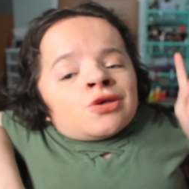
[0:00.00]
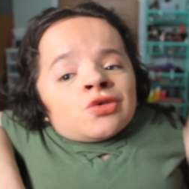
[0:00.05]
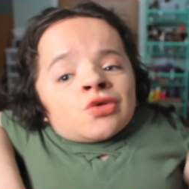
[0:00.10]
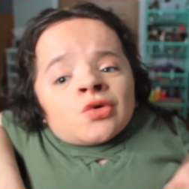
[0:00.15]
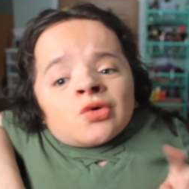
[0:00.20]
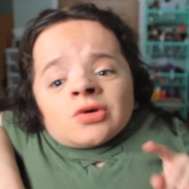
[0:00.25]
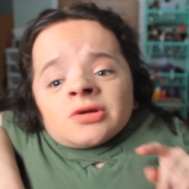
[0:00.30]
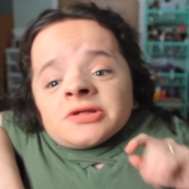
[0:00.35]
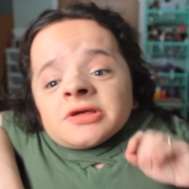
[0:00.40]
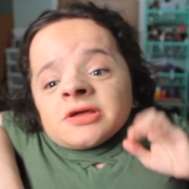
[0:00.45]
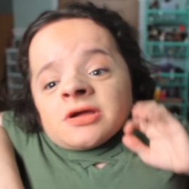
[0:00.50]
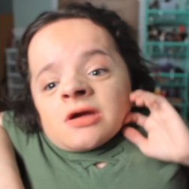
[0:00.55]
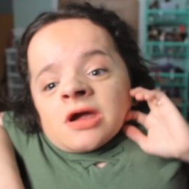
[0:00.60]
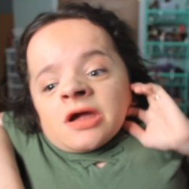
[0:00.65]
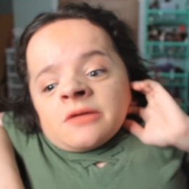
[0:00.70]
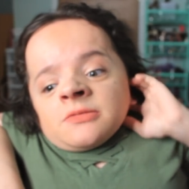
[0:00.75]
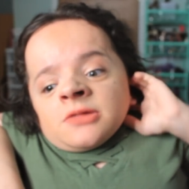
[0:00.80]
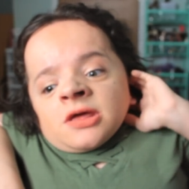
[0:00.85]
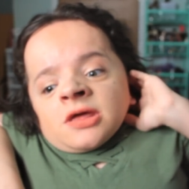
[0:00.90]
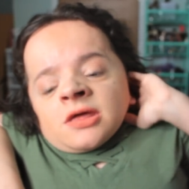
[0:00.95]
Totally
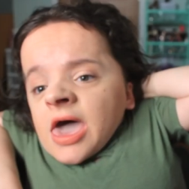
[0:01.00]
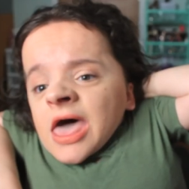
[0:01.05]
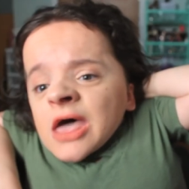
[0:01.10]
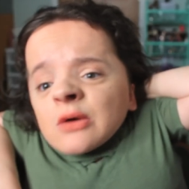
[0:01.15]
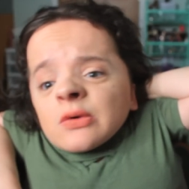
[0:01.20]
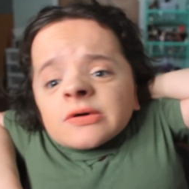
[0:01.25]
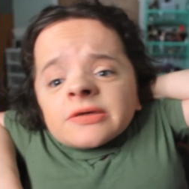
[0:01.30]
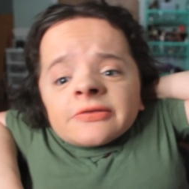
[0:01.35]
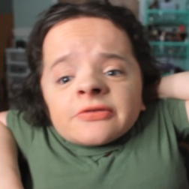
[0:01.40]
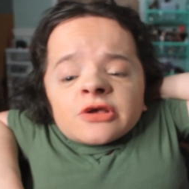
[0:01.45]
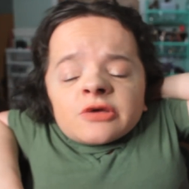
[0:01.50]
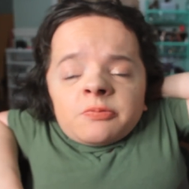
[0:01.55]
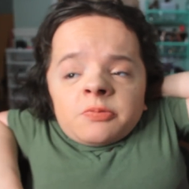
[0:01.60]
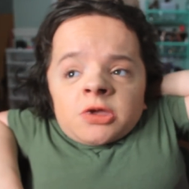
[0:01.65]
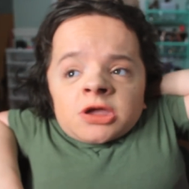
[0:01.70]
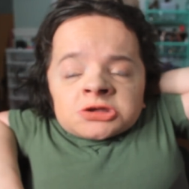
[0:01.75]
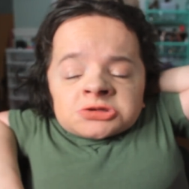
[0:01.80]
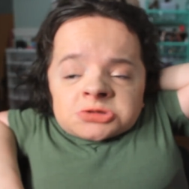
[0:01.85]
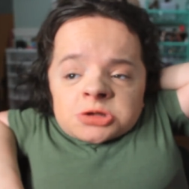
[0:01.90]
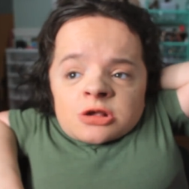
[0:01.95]
grabbed it. I will insert
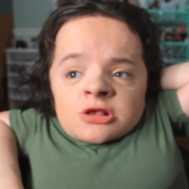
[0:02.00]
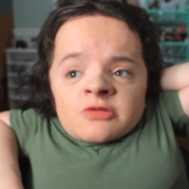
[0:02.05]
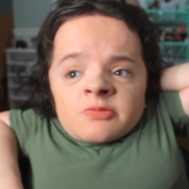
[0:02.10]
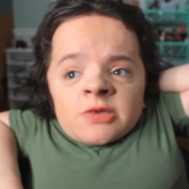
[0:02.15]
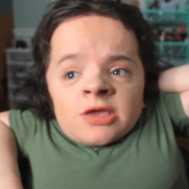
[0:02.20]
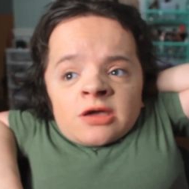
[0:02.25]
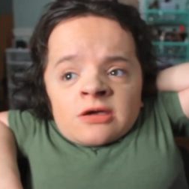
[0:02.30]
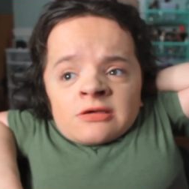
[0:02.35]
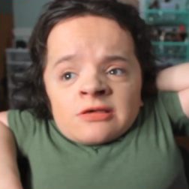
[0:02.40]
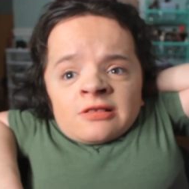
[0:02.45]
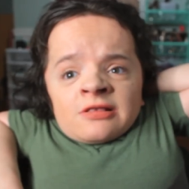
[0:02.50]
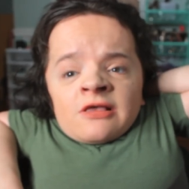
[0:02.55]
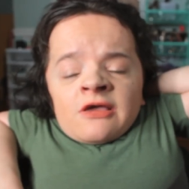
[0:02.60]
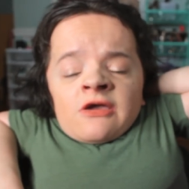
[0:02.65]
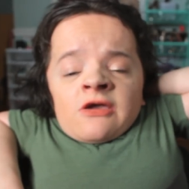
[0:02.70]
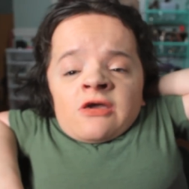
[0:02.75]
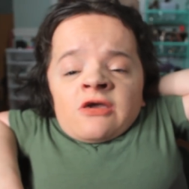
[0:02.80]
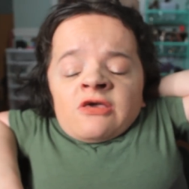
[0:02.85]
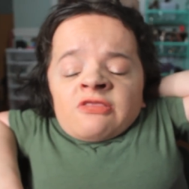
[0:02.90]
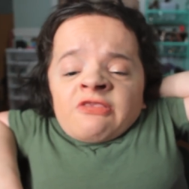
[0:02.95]
pictures because
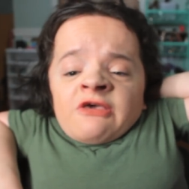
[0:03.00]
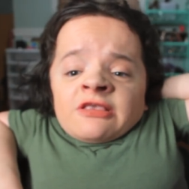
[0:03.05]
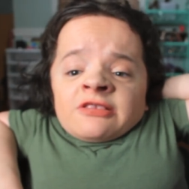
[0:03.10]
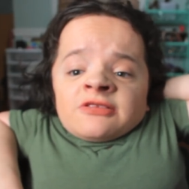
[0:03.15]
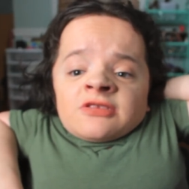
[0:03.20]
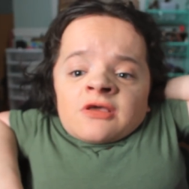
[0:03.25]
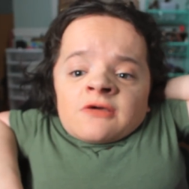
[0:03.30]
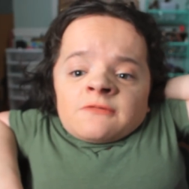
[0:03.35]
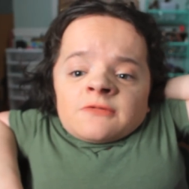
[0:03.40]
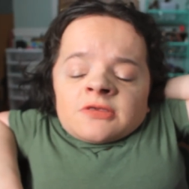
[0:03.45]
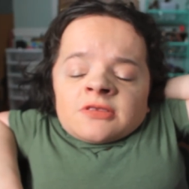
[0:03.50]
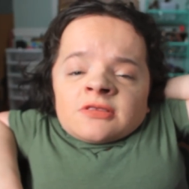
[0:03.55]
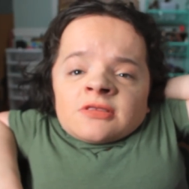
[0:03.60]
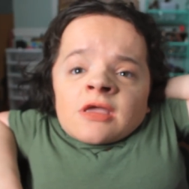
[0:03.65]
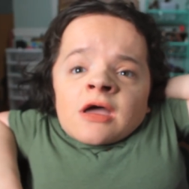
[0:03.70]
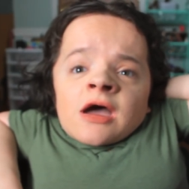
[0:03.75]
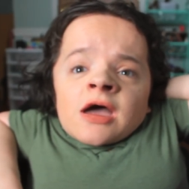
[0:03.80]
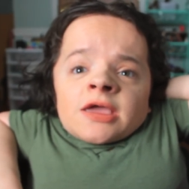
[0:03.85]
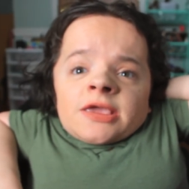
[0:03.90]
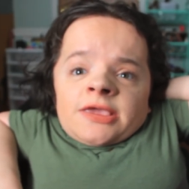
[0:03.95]
that stuff is
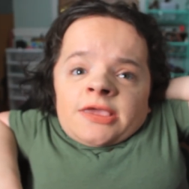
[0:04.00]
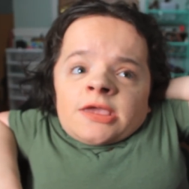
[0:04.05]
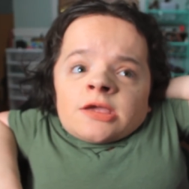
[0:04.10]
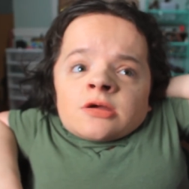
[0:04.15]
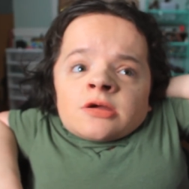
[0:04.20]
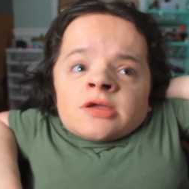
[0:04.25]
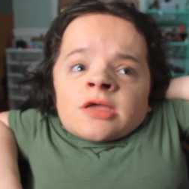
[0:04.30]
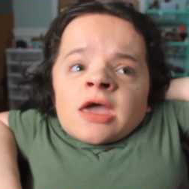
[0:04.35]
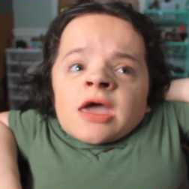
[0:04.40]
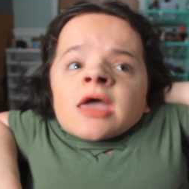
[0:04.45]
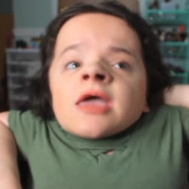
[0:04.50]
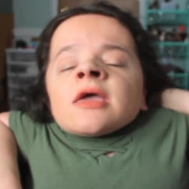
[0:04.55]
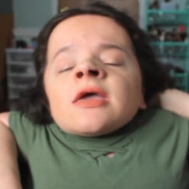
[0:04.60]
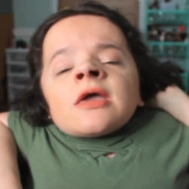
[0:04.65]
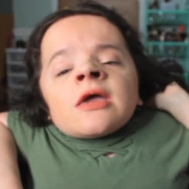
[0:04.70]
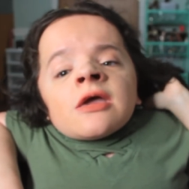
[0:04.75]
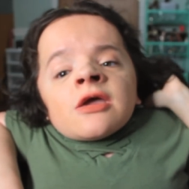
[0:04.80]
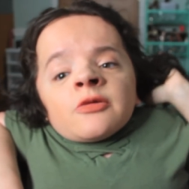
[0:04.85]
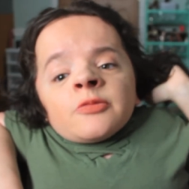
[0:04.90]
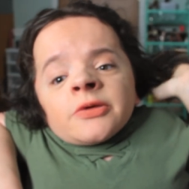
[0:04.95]
not here yet
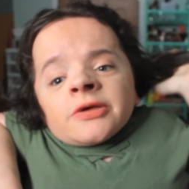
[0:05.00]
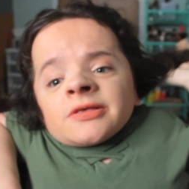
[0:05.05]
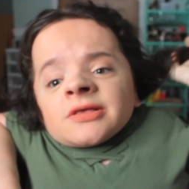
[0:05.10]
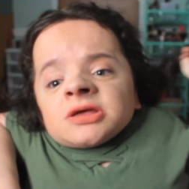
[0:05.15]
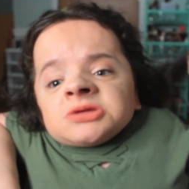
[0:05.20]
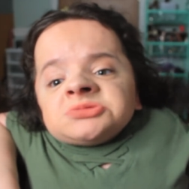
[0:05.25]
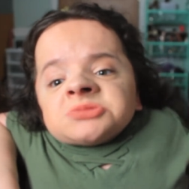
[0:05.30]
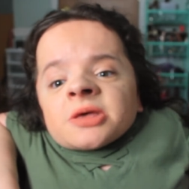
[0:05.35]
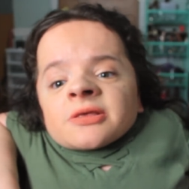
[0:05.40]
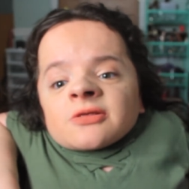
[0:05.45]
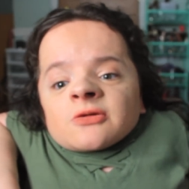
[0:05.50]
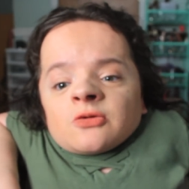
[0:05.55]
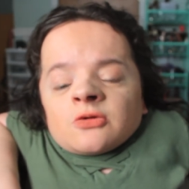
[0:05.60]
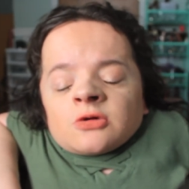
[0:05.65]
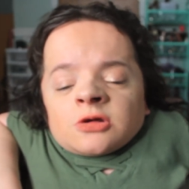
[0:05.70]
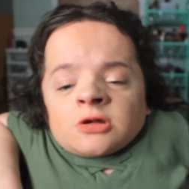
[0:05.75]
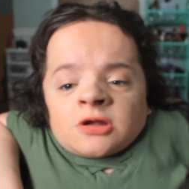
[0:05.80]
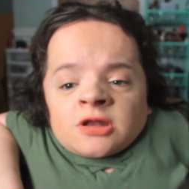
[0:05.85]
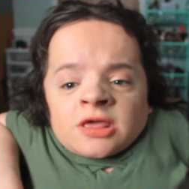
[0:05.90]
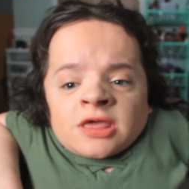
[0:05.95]
because I just
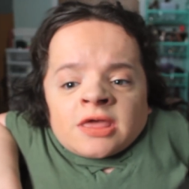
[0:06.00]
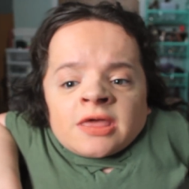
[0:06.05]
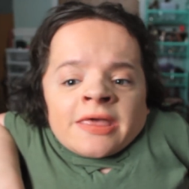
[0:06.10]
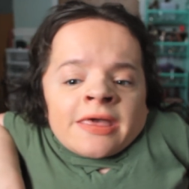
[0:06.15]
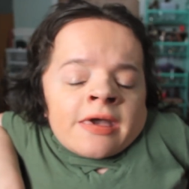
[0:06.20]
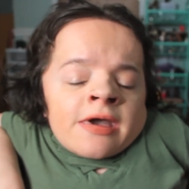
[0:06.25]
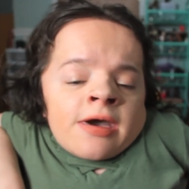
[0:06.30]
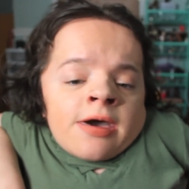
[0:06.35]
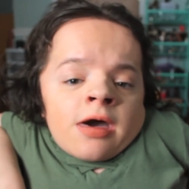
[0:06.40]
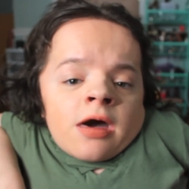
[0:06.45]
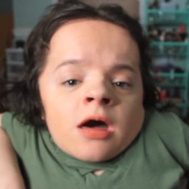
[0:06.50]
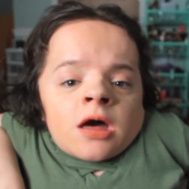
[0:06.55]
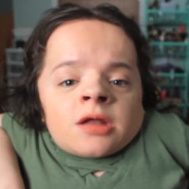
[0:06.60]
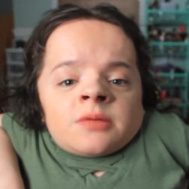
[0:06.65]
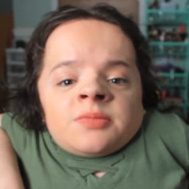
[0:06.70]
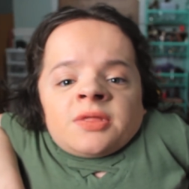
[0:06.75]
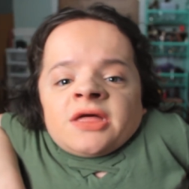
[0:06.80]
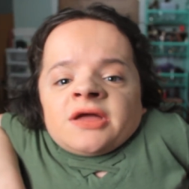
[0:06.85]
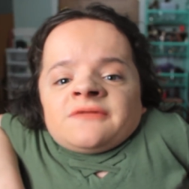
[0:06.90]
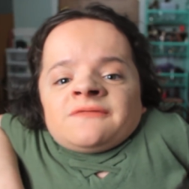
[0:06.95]
ordered it
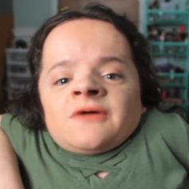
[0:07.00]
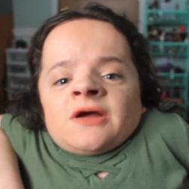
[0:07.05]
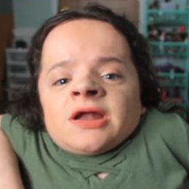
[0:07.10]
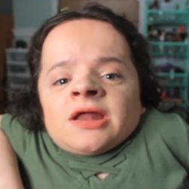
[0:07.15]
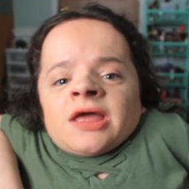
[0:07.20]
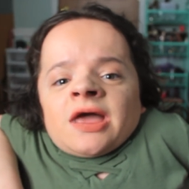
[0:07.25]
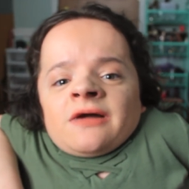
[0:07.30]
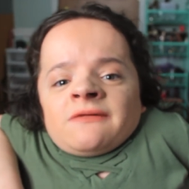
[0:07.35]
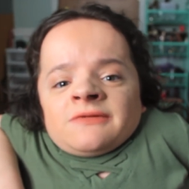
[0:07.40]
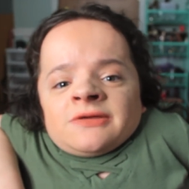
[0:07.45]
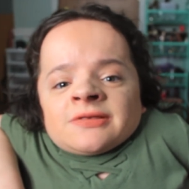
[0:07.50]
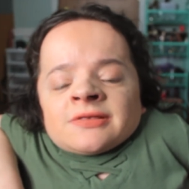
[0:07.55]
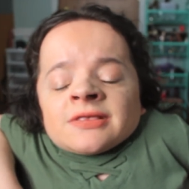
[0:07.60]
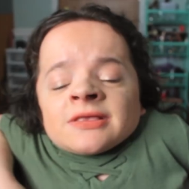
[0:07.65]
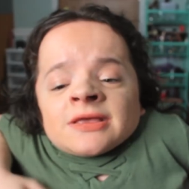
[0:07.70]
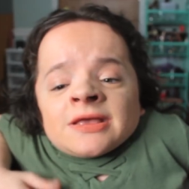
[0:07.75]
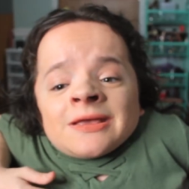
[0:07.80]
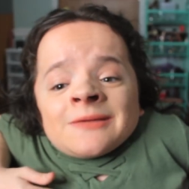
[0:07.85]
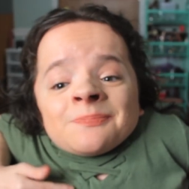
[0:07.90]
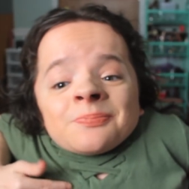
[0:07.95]
on Black Friday,
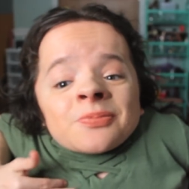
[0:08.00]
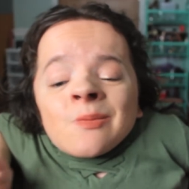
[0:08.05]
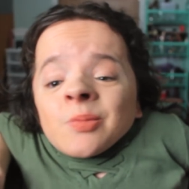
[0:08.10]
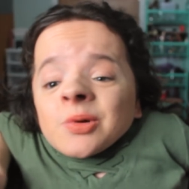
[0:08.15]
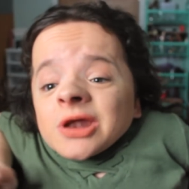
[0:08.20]
obviously.